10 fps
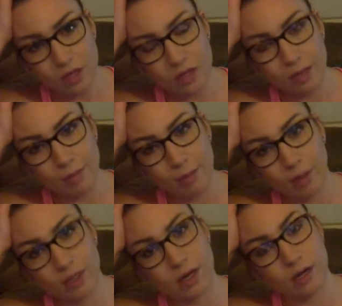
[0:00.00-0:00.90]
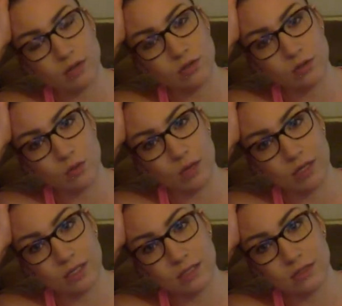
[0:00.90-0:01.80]
let my body kind of do what it
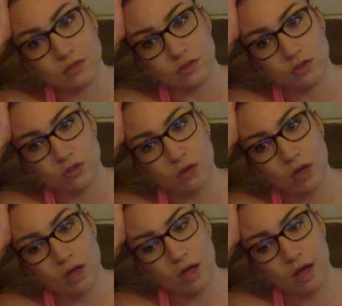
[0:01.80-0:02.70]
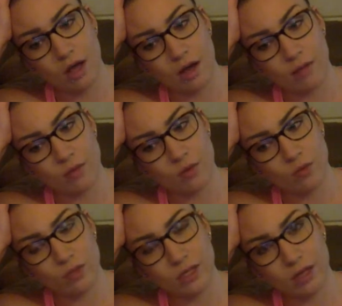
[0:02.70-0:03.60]
needs to do um,
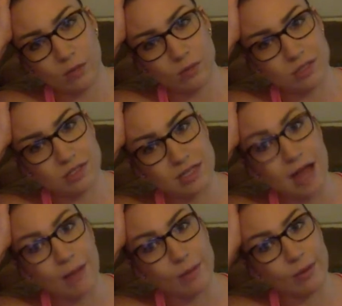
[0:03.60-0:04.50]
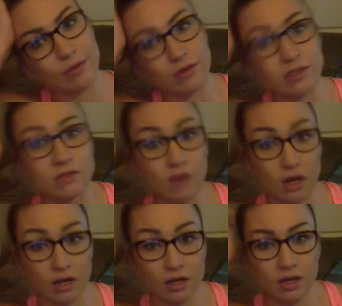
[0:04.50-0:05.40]
really helped me snap out of this
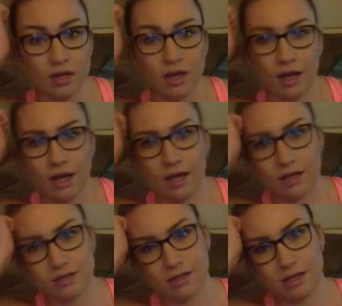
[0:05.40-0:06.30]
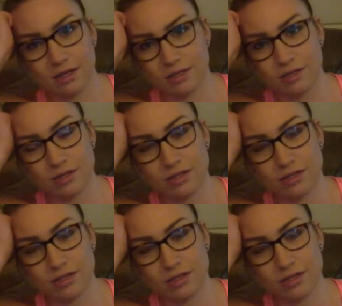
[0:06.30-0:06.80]
funk and uh, it's not